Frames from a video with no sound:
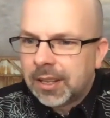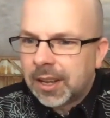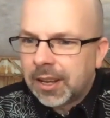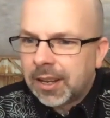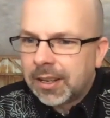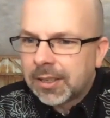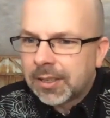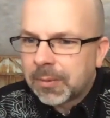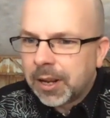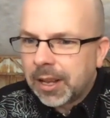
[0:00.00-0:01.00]
Uh,
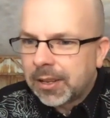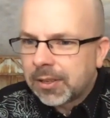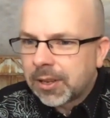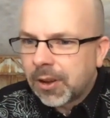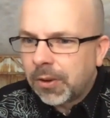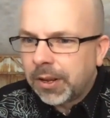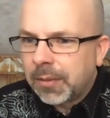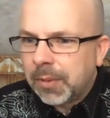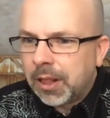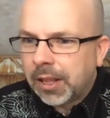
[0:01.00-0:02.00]
someone has
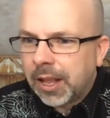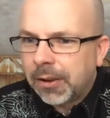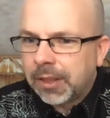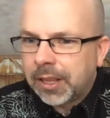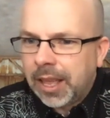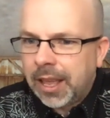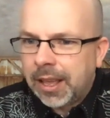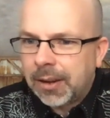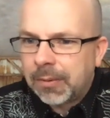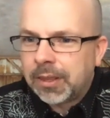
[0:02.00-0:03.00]
coconut milk out of the
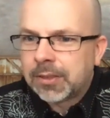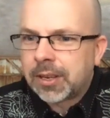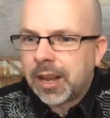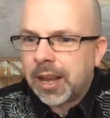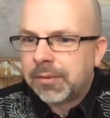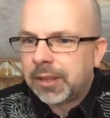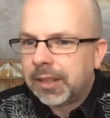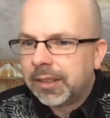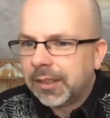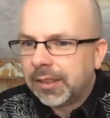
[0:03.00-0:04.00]
can with his
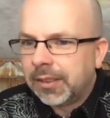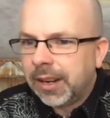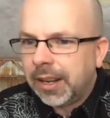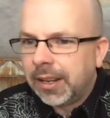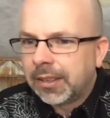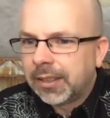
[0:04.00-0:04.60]
coffee. All right.